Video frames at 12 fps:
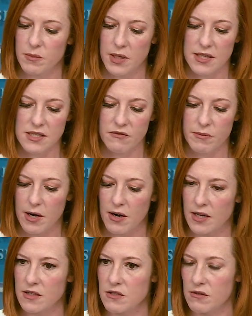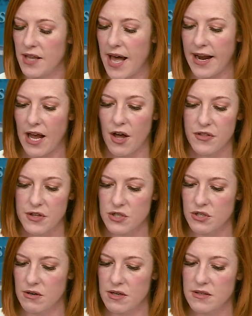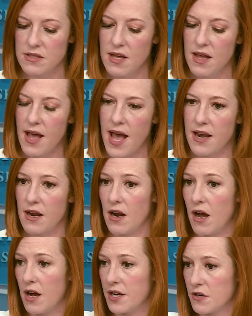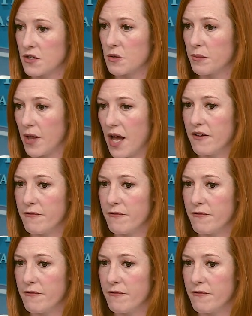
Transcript: millions of Americans who lack health insurance, and on our supply of